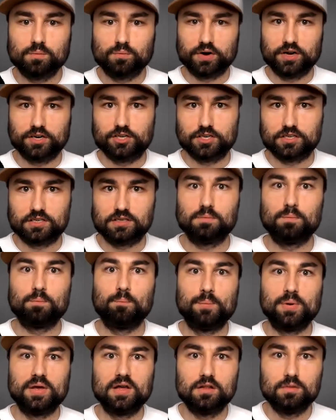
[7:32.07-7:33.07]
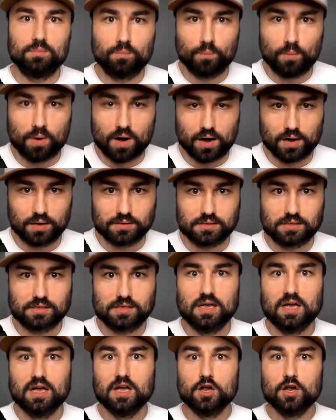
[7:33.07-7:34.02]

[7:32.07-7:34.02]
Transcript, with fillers: bridges, build bonds,